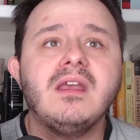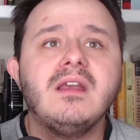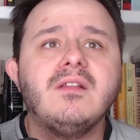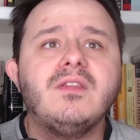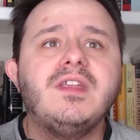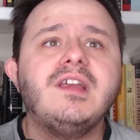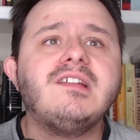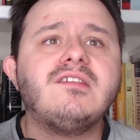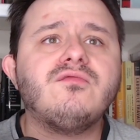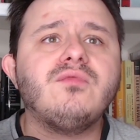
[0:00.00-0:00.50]

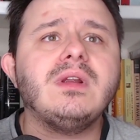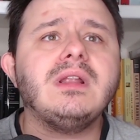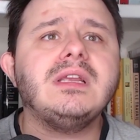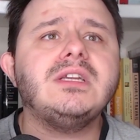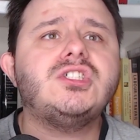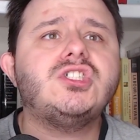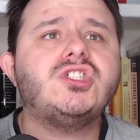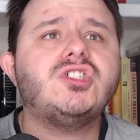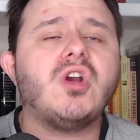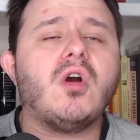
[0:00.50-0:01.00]
This really
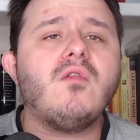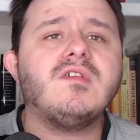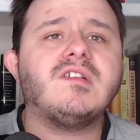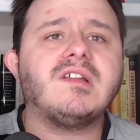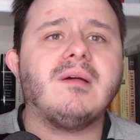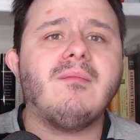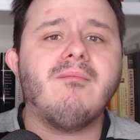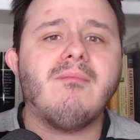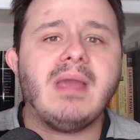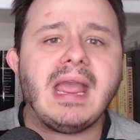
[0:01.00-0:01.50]
shows a
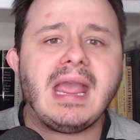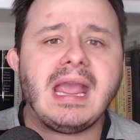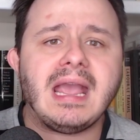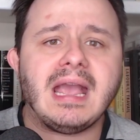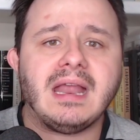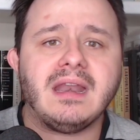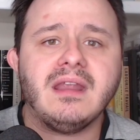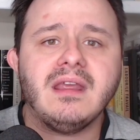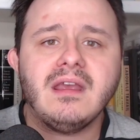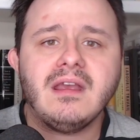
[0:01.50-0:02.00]

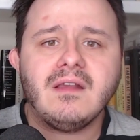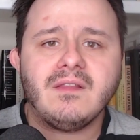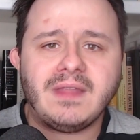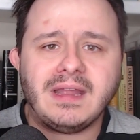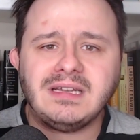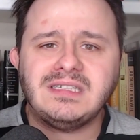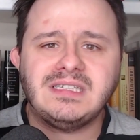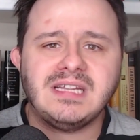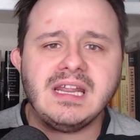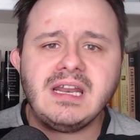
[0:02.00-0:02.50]
man
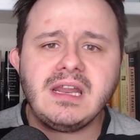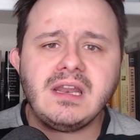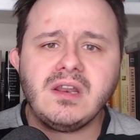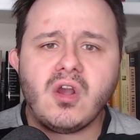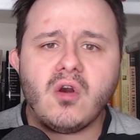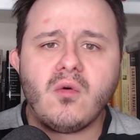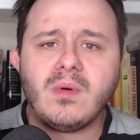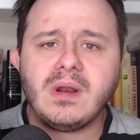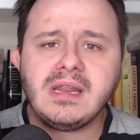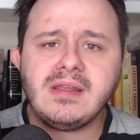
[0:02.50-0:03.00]
that didn't know
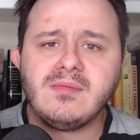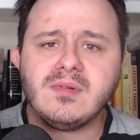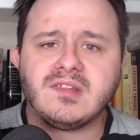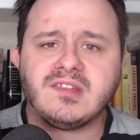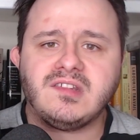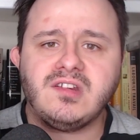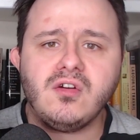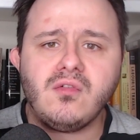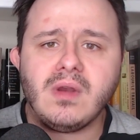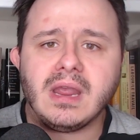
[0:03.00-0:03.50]
what he was
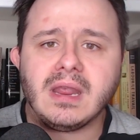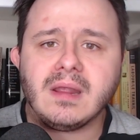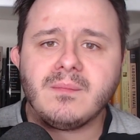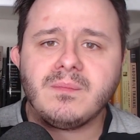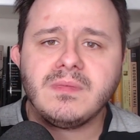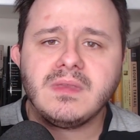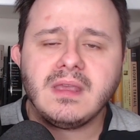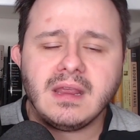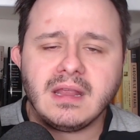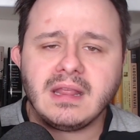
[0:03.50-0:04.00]
doing.
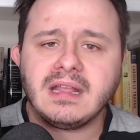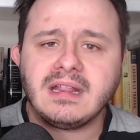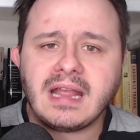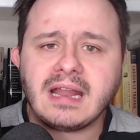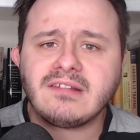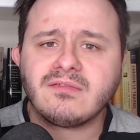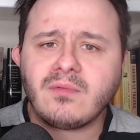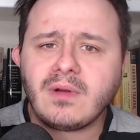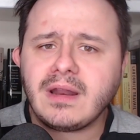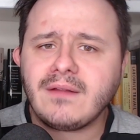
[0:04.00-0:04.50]
Like,
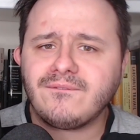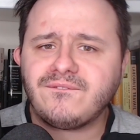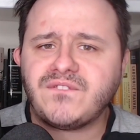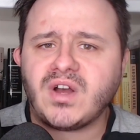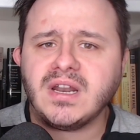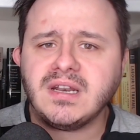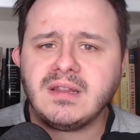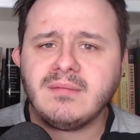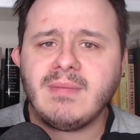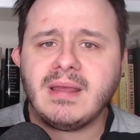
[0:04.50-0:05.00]
that's what it
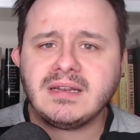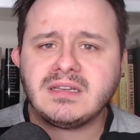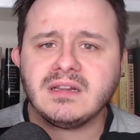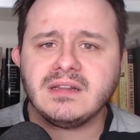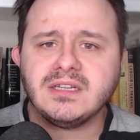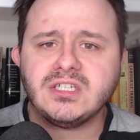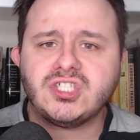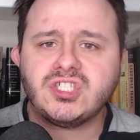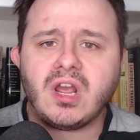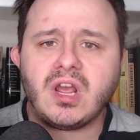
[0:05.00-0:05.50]

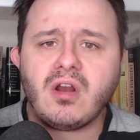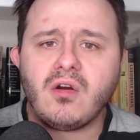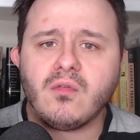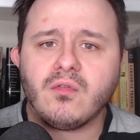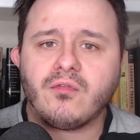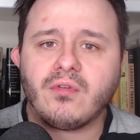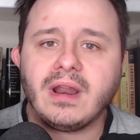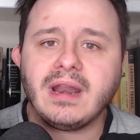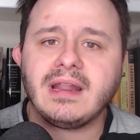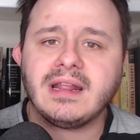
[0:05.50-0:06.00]
fundamentally showed,
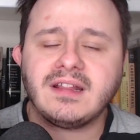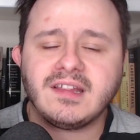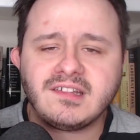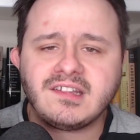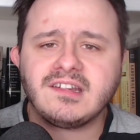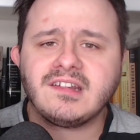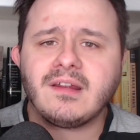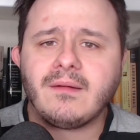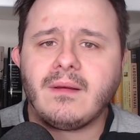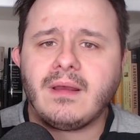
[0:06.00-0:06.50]
right? Like, this
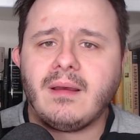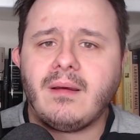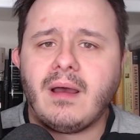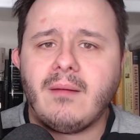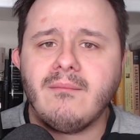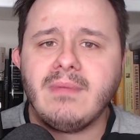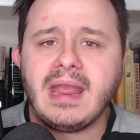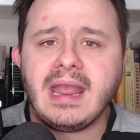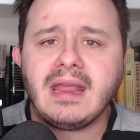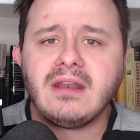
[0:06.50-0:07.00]
is a
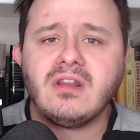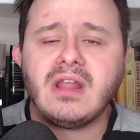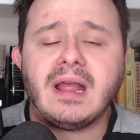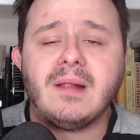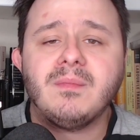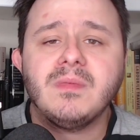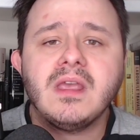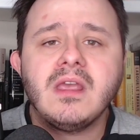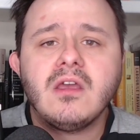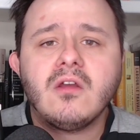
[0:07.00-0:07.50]
man
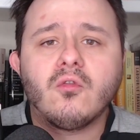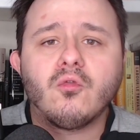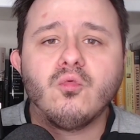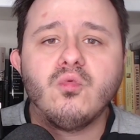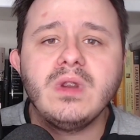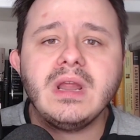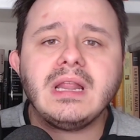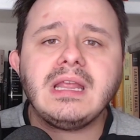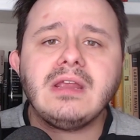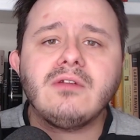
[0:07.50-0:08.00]
that
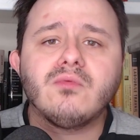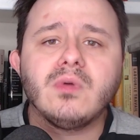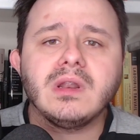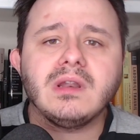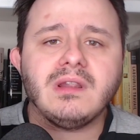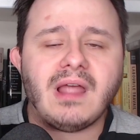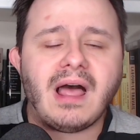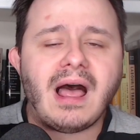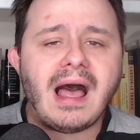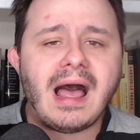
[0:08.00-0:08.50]
really
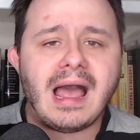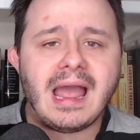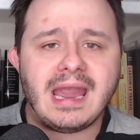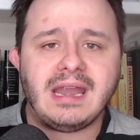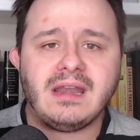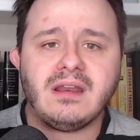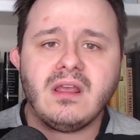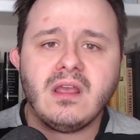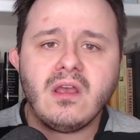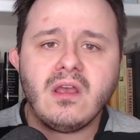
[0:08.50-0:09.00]
relied